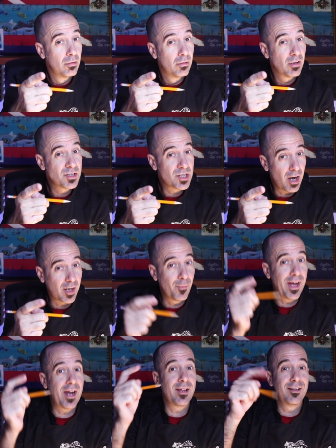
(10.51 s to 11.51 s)
Let's talk
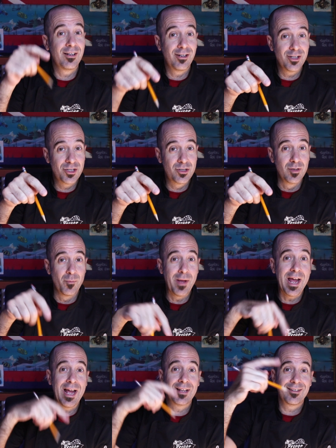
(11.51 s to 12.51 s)
about it. Let's do the
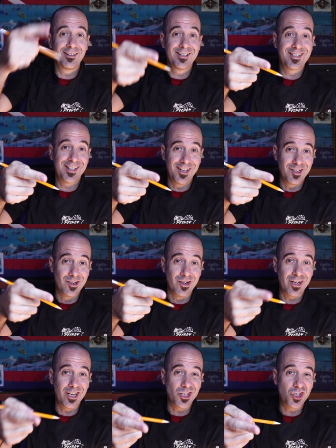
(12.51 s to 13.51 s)
math. Let's get
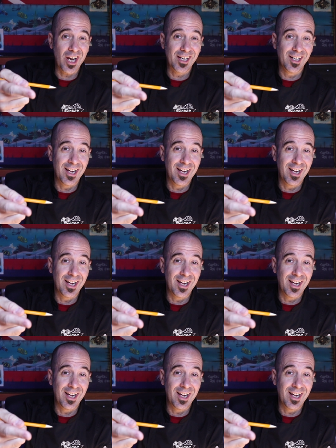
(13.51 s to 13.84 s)
nerdy and check it